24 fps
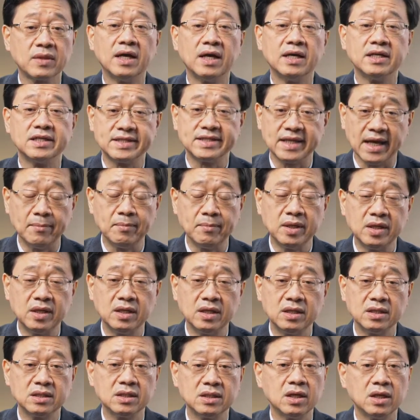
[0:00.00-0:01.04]

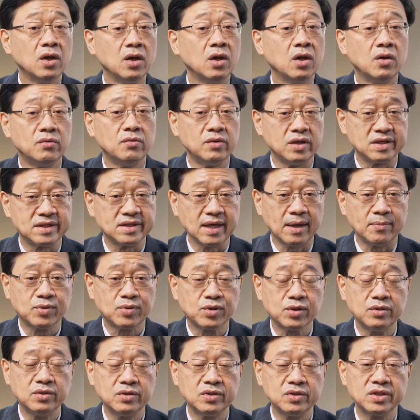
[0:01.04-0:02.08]
seminars,
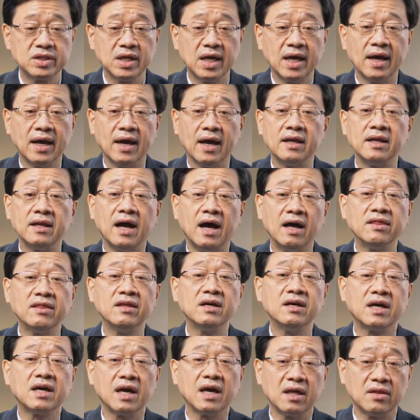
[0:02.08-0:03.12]
receptions, and other
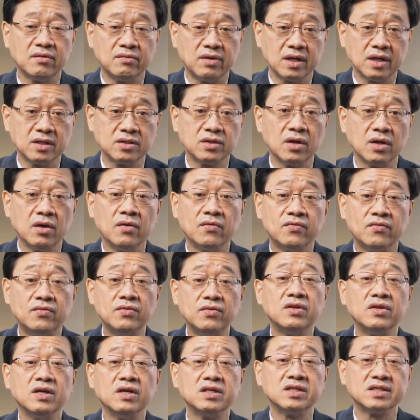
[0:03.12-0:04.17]
gatherings through
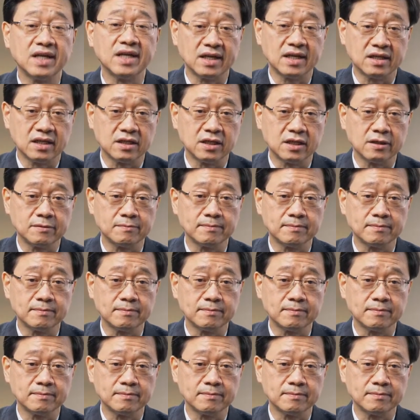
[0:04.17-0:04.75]
this Saturday.